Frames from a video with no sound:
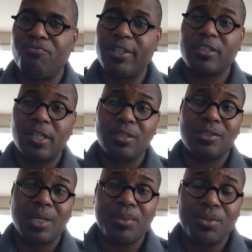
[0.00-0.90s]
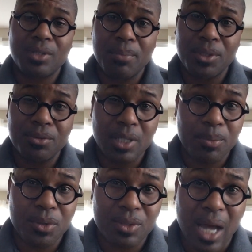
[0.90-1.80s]
visit us,
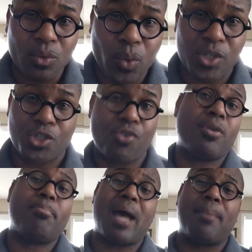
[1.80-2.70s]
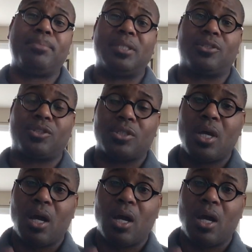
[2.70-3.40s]
www.westdurhambaptist.org.